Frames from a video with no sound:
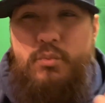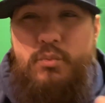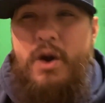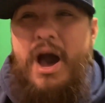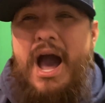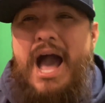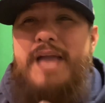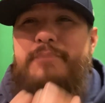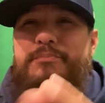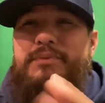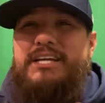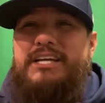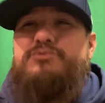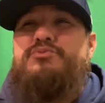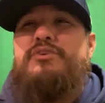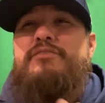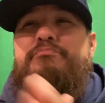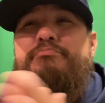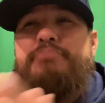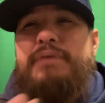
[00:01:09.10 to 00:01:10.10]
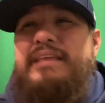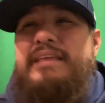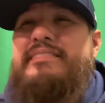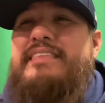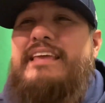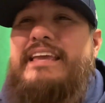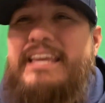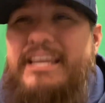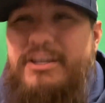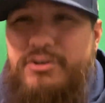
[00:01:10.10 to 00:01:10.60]
Why? Because we beat
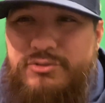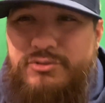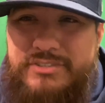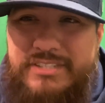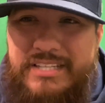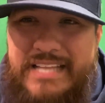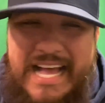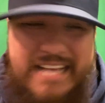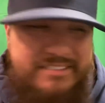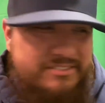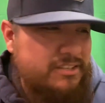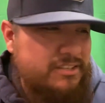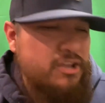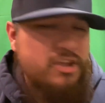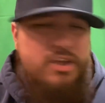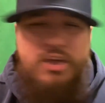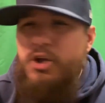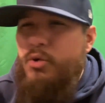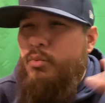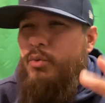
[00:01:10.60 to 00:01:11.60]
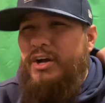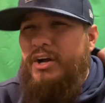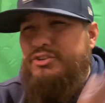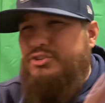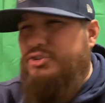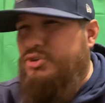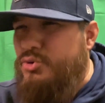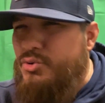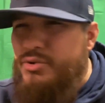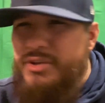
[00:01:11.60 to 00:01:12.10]
the Eagles the last,
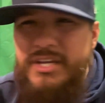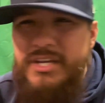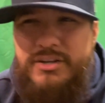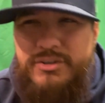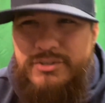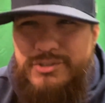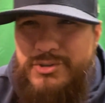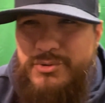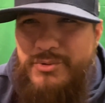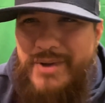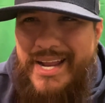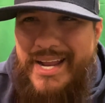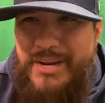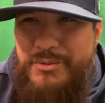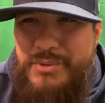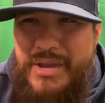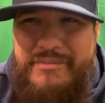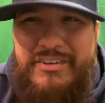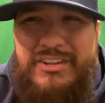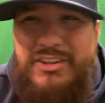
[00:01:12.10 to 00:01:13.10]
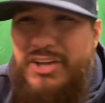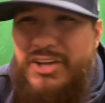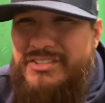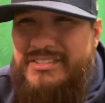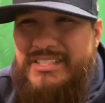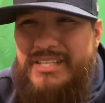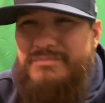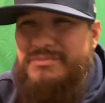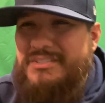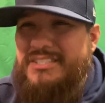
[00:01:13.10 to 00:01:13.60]
2 years already? We haven't
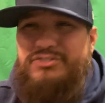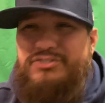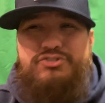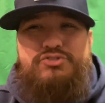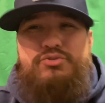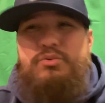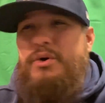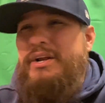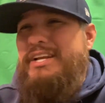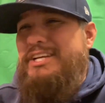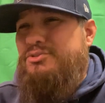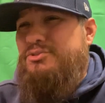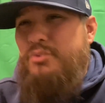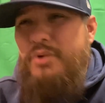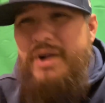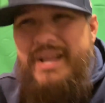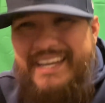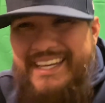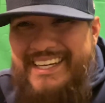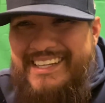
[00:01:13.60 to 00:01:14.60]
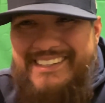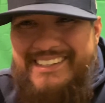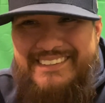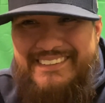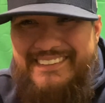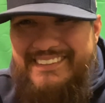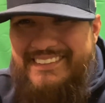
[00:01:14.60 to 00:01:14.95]
lost them since 2020?